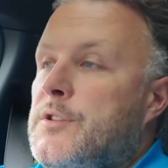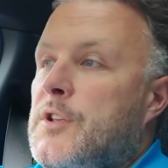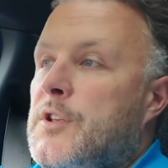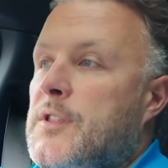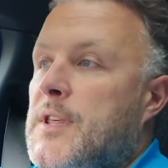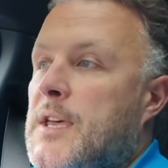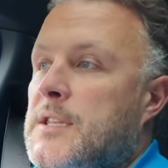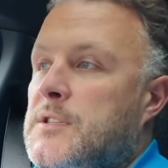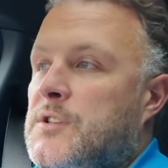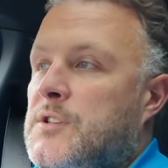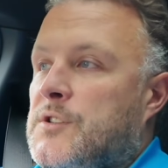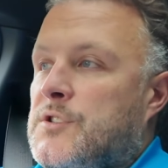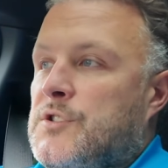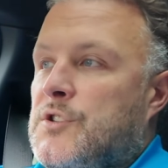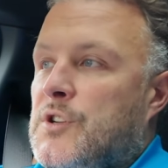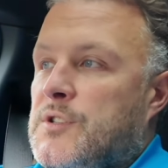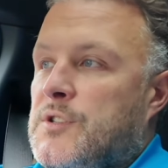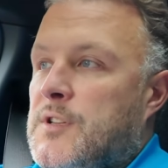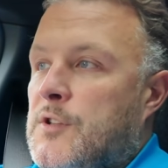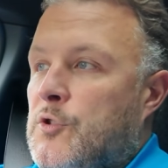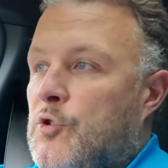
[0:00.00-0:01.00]
Now that's
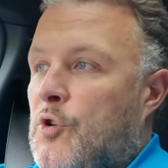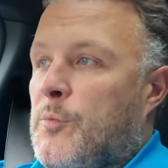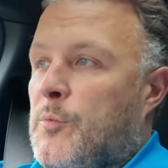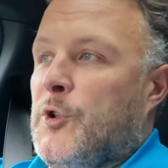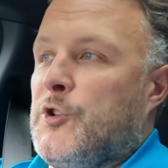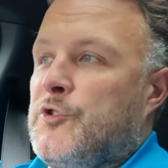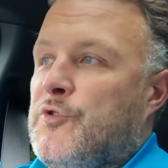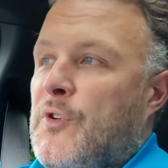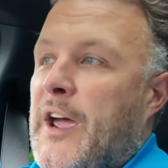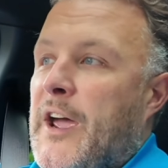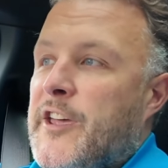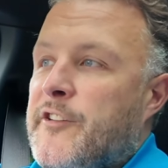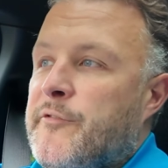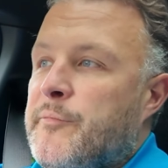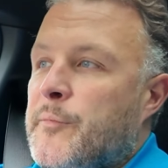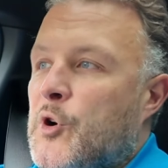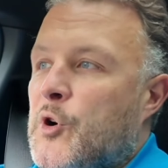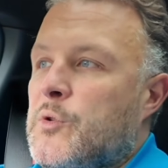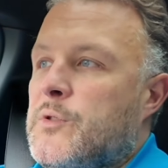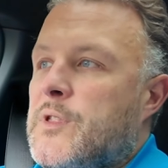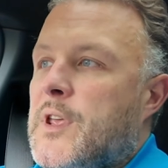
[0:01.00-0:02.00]
just a normal
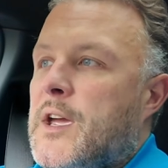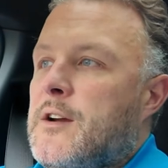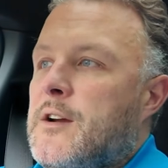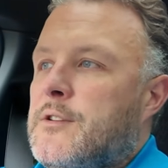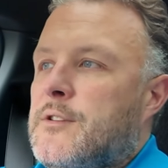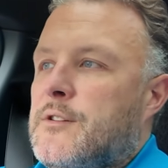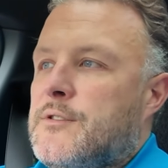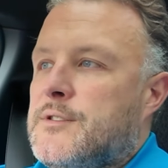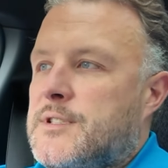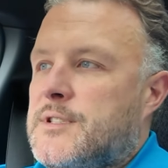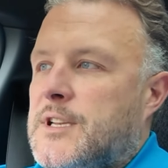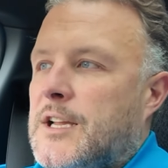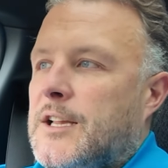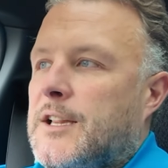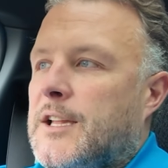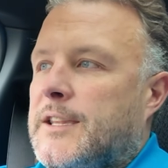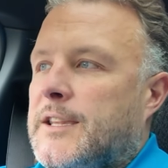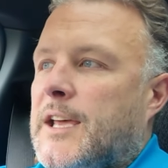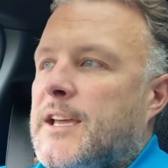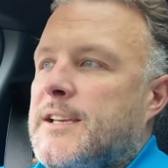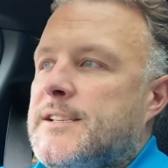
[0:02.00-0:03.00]
drive mode there, and there's
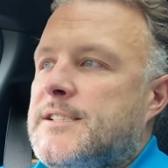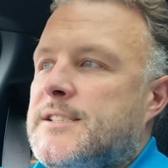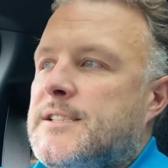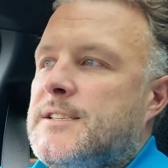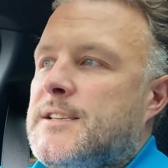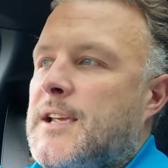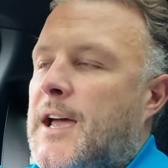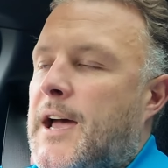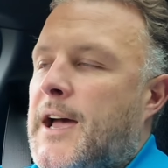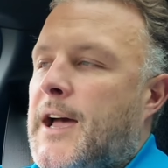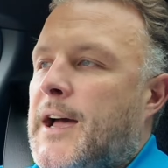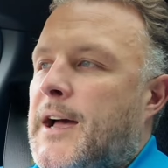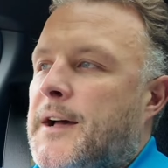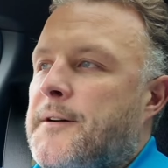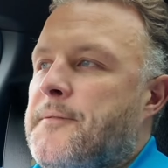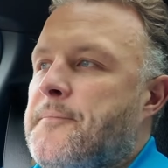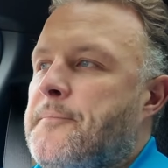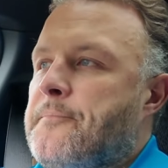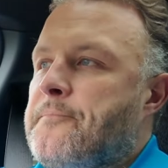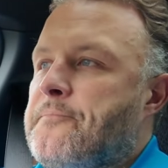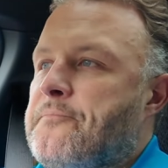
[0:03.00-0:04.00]
still a nice,
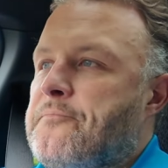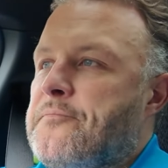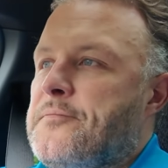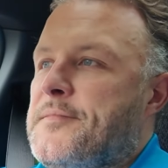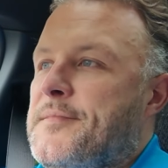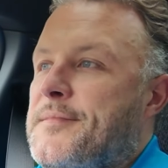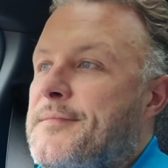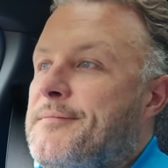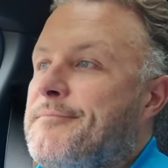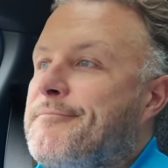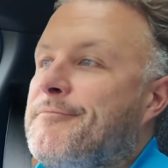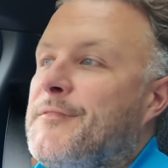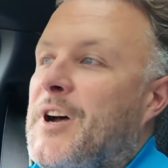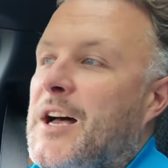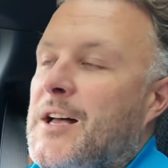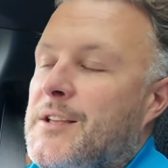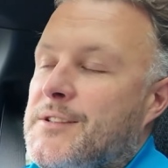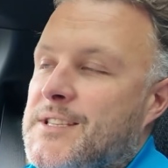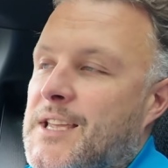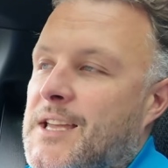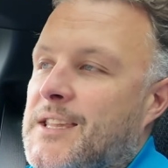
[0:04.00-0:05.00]
well,
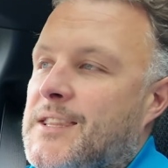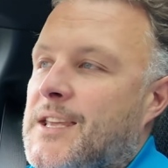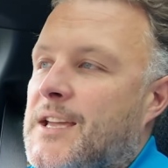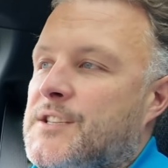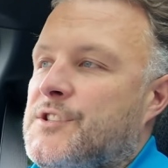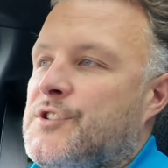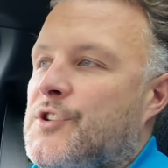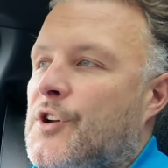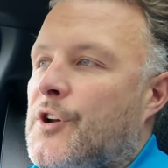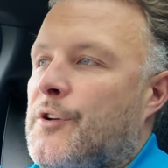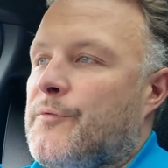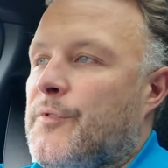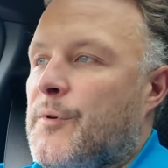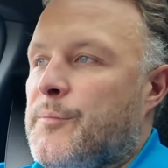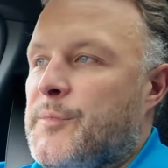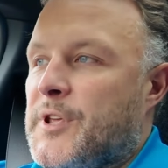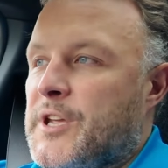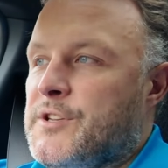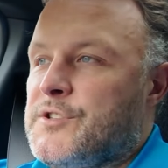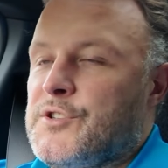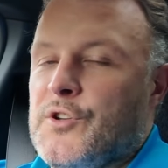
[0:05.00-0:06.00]
I'll say a nice sound
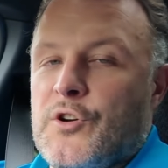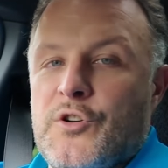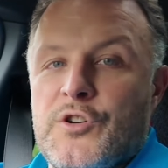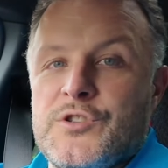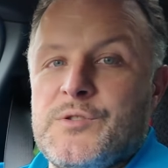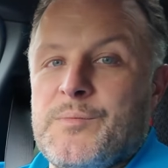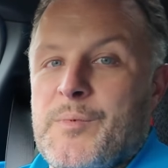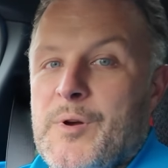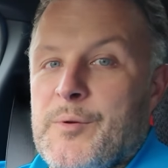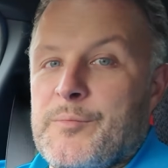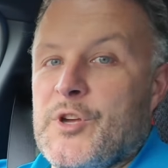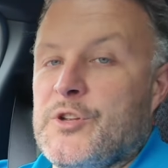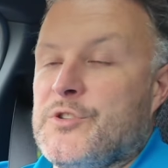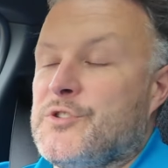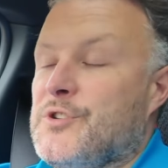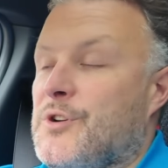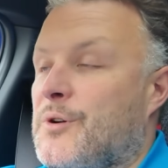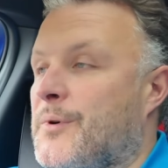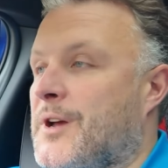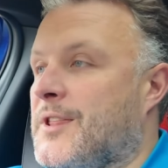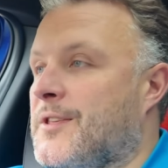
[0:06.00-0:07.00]
from the exhaust, but I'm
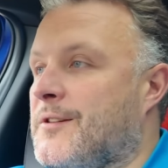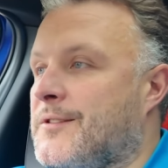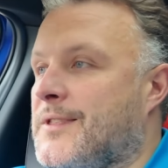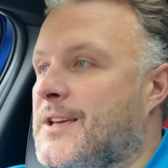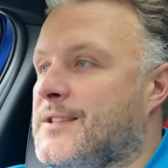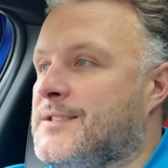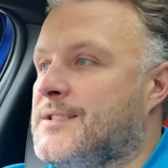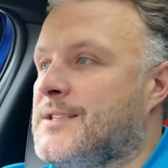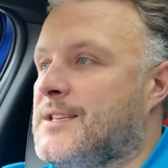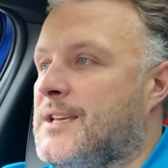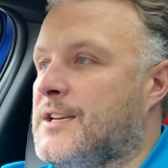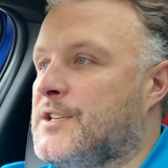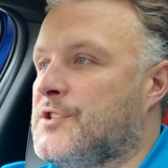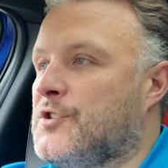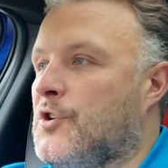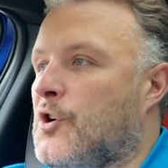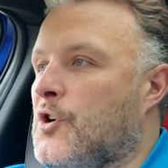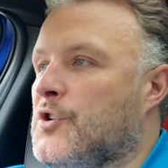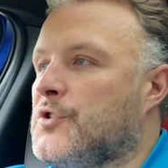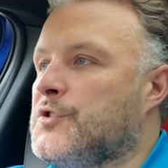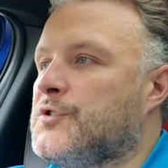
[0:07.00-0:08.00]
not sure whether that's the
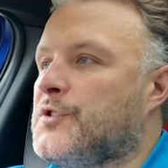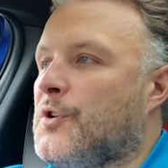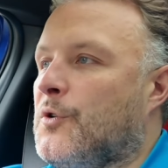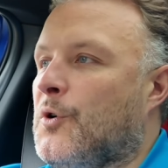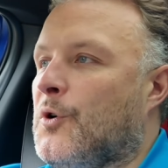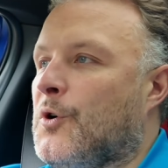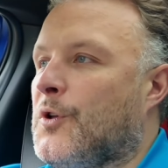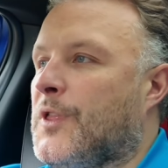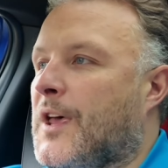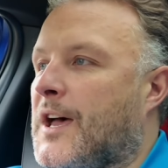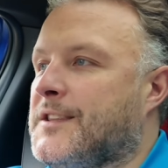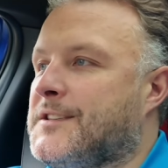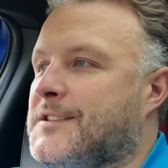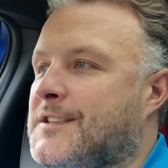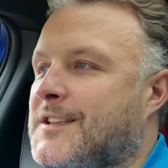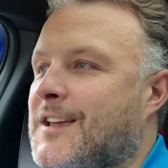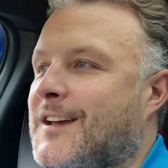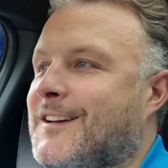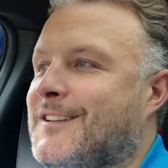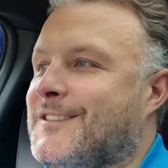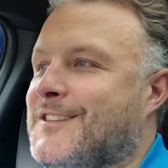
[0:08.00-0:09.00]
exhaust or
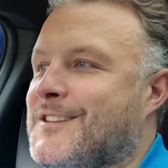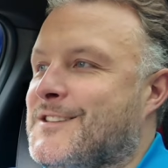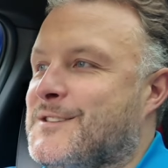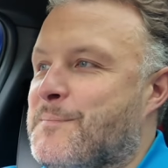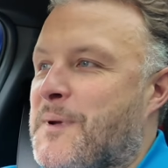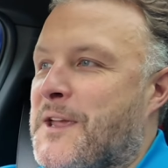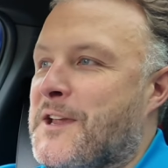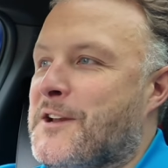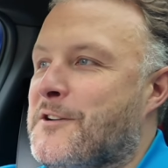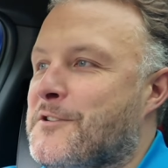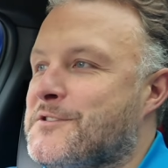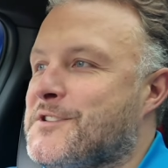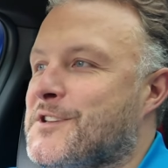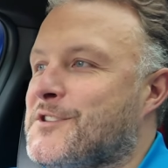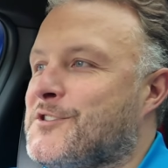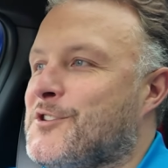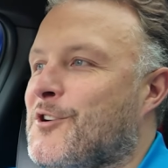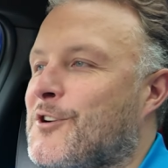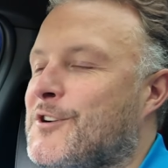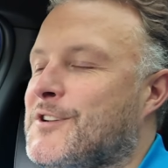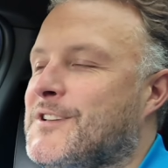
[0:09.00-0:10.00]
that's the speakers.
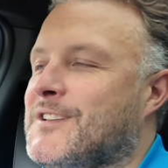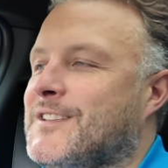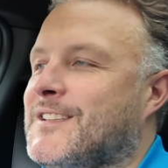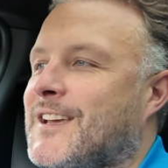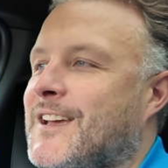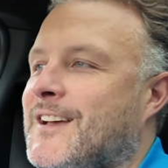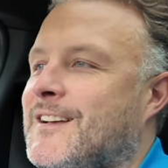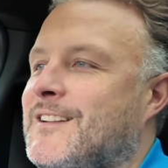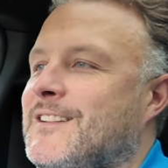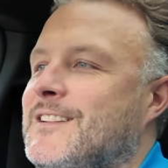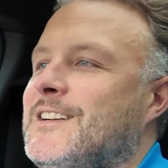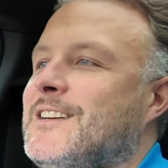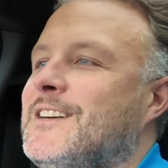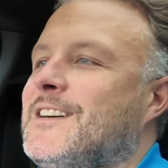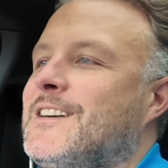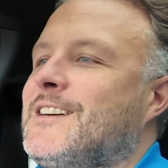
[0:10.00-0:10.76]
It's hard to tell.